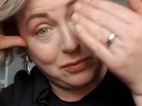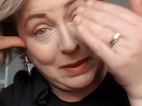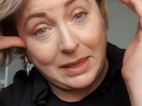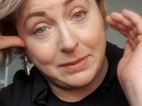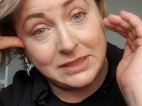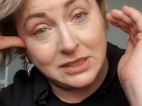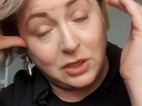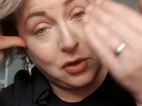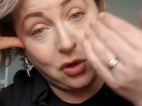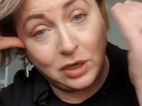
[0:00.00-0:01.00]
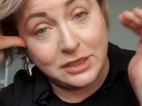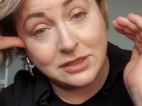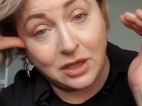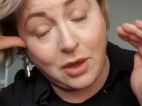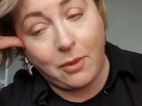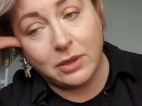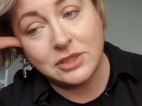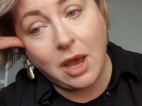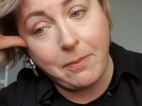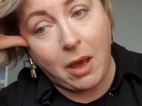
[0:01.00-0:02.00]
pigments and your colours can go on
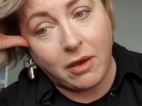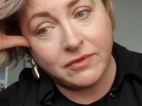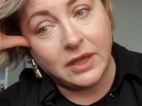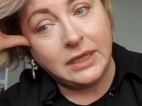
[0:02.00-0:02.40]
top of.